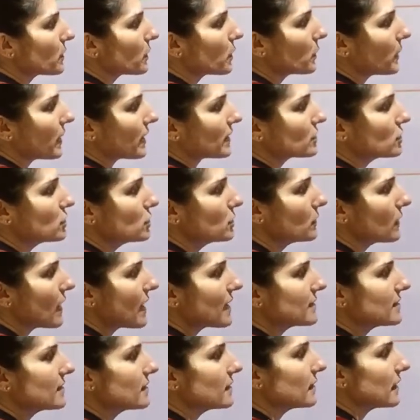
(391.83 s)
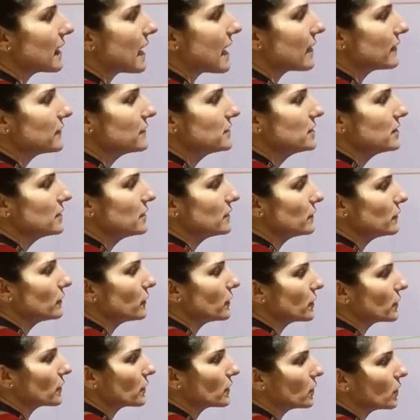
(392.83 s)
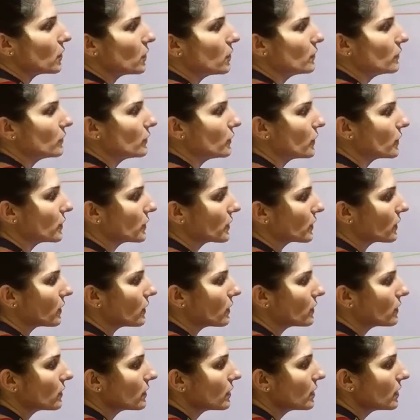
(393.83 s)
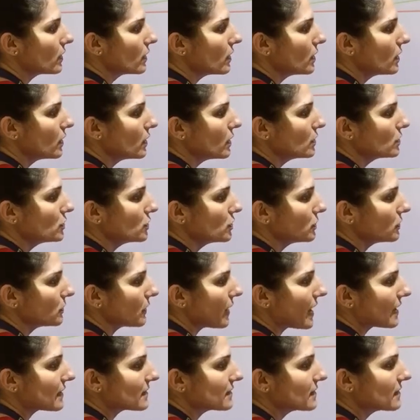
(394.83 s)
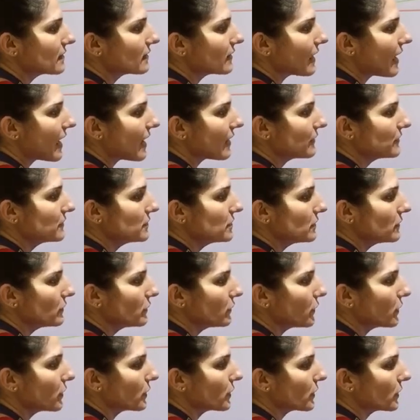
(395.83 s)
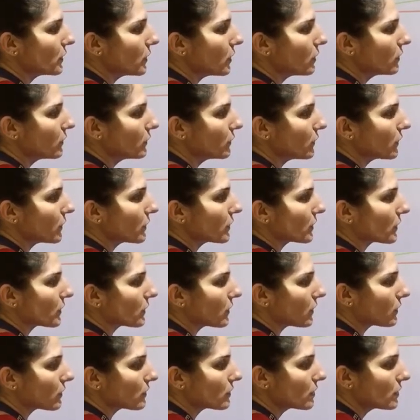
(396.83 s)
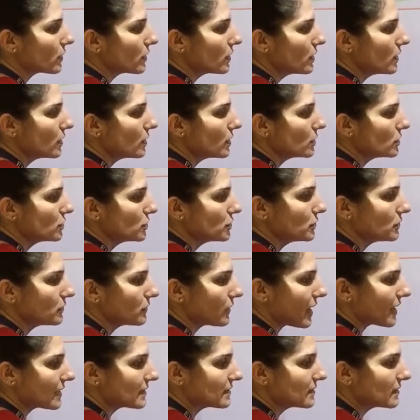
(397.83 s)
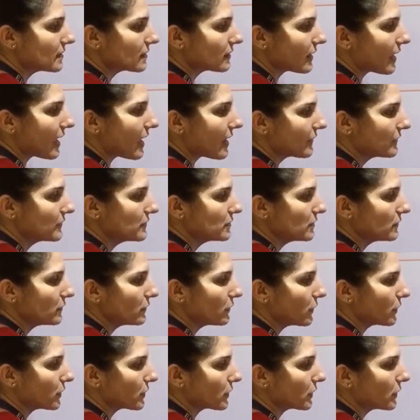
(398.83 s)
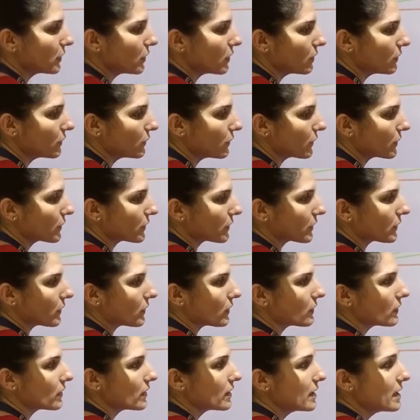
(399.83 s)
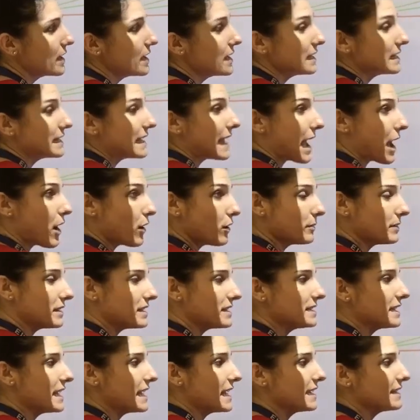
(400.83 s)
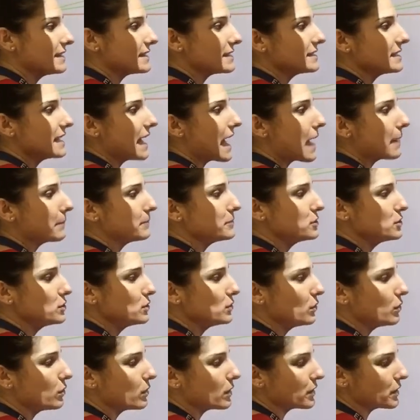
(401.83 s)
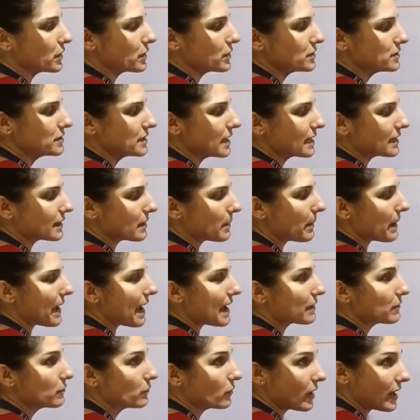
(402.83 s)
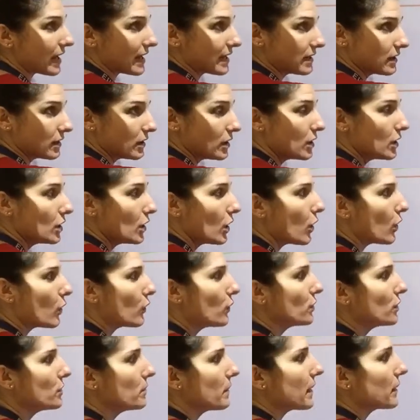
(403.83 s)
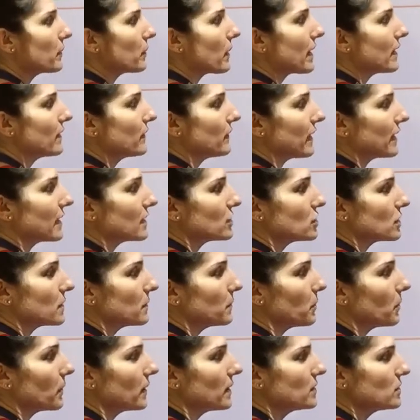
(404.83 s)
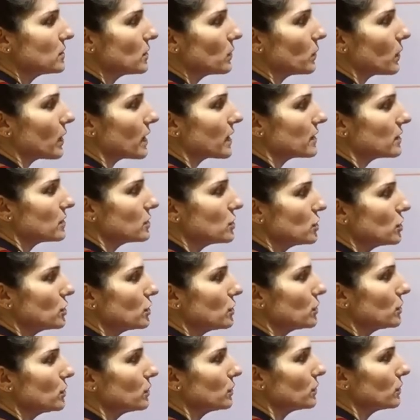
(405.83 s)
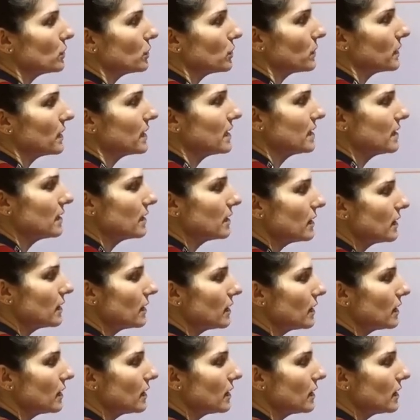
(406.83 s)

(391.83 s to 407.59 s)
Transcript: real quick. Two lines to the left, vertical. Two lines to the left, vertical. Two lines to the left, vertical. Now I'm gonna take the top two corners and the bottom right over to my right vanishing point. So 1, 2, 3,